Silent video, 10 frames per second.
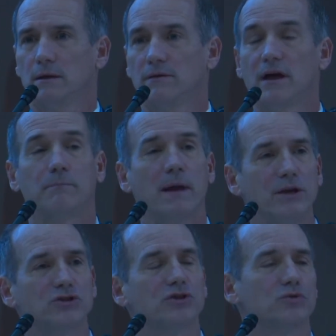that
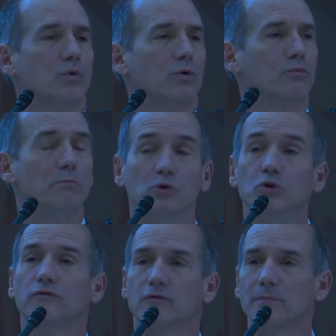patients were
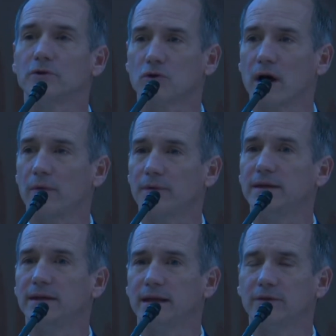removed from the trial, that
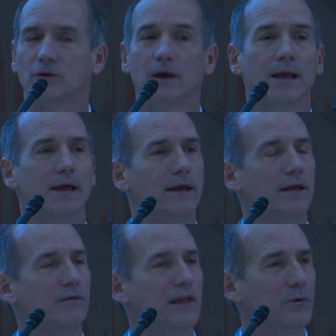didn't enter.
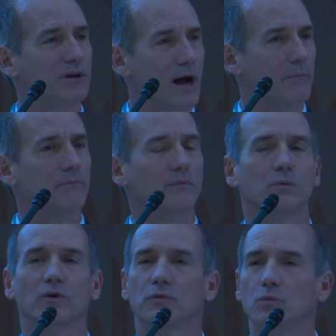They would come
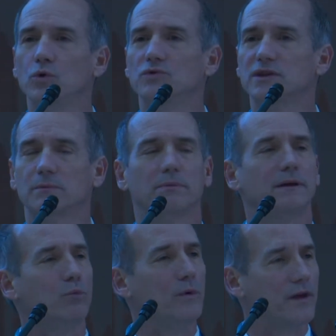with wounds that have
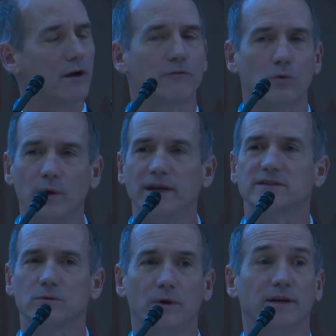been there for weeks
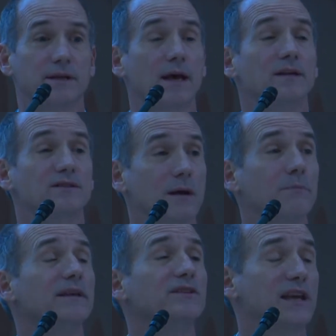and weeks. Some
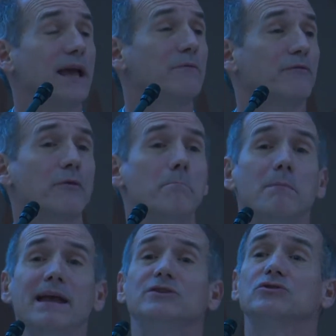of these came from
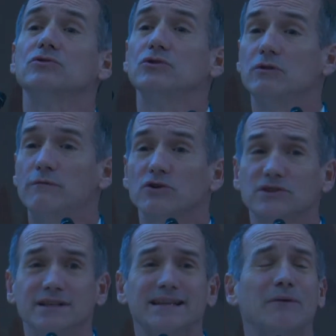major
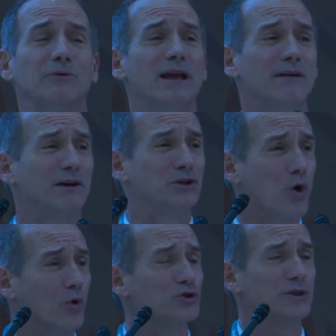universities, and if I
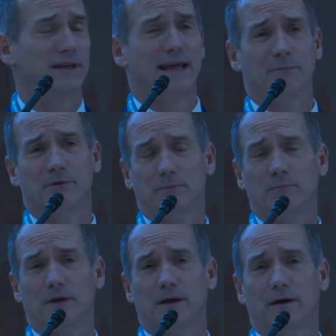told you the name of
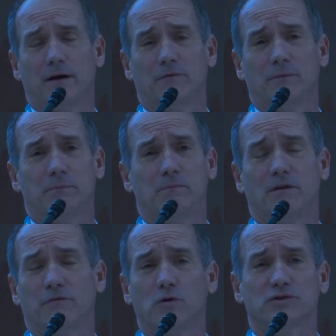the
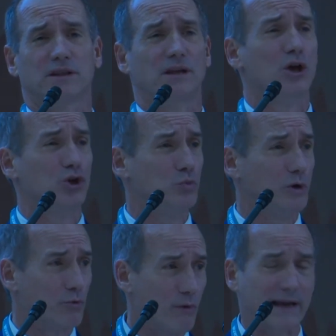folks, that you
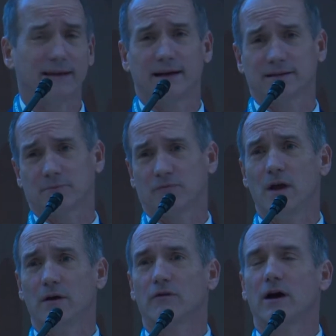would recognize them
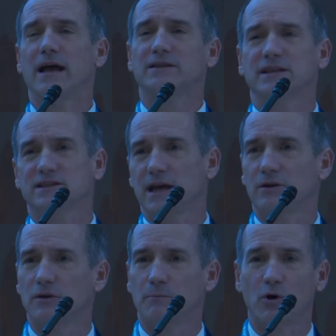as they stand
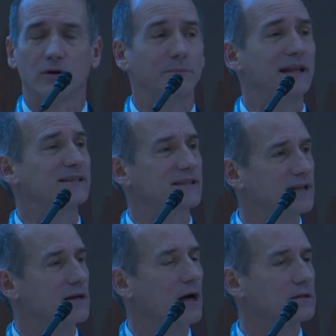on the podium. And they
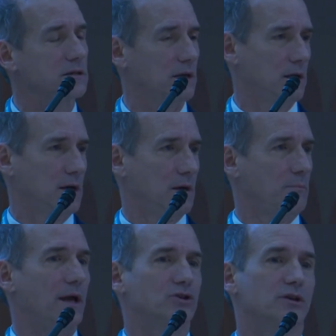sent us
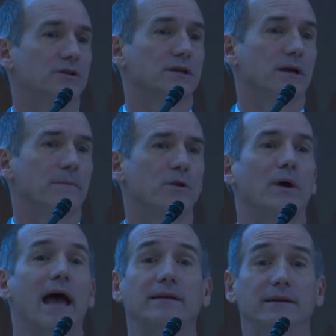patients who
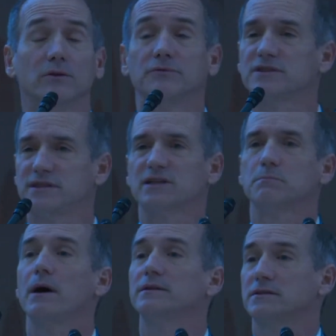hadn't healed in 6
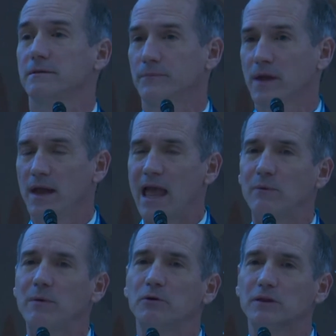months, and
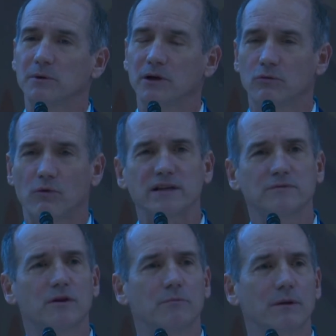we put them in aggressive
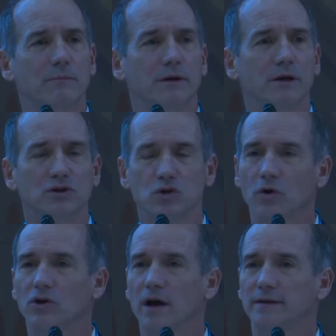debridement,
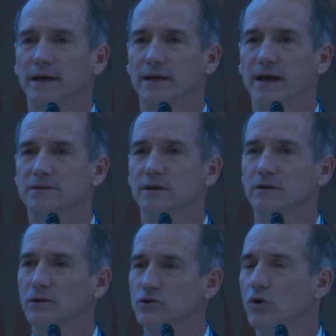total contact casting,
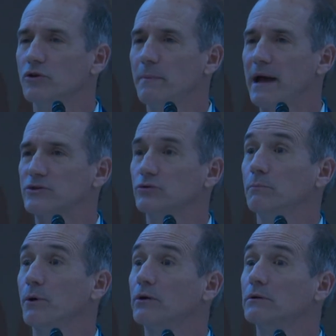controlled the bacterial
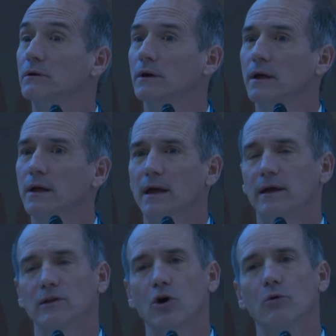burden, and lo